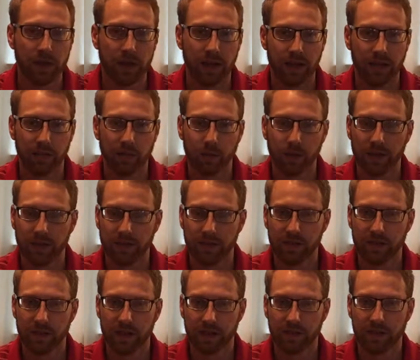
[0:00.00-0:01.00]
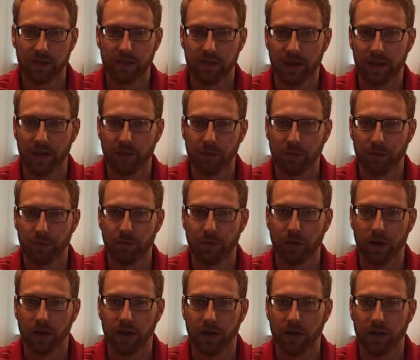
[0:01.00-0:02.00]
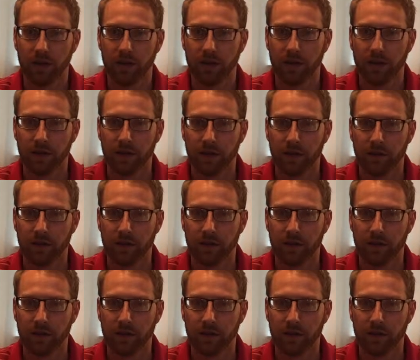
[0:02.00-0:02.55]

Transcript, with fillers: And the reason that this ankle sprain